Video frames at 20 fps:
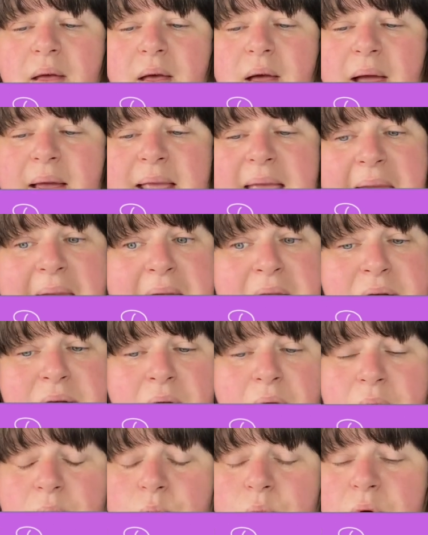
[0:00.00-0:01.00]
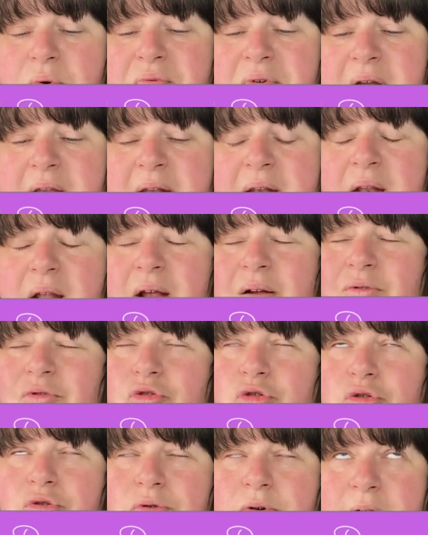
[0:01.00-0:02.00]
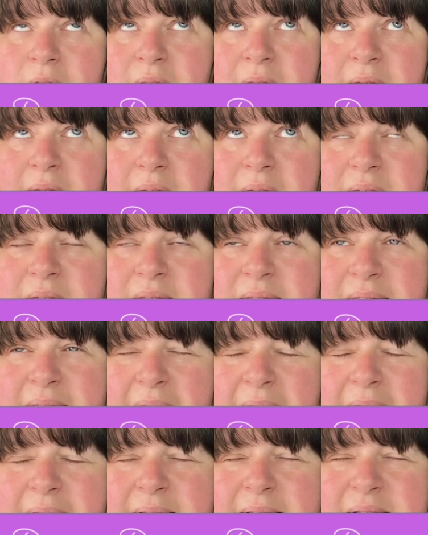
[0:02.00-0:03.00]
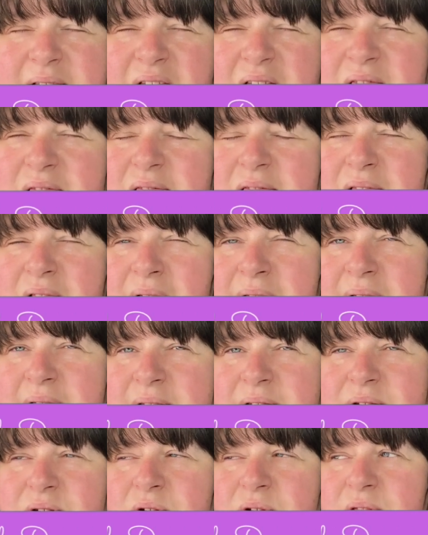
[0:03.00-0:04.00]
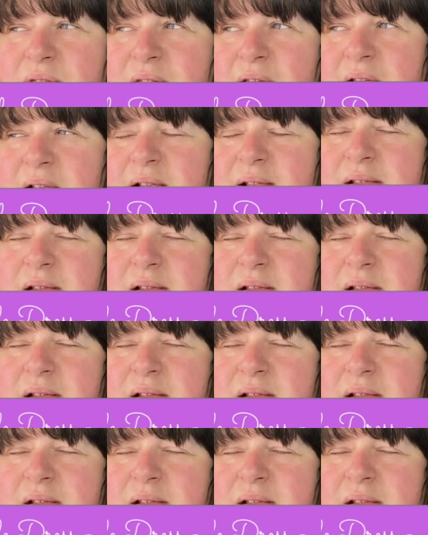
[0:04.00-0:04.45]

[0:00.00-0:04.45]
Again, a woven, really nice lines on this.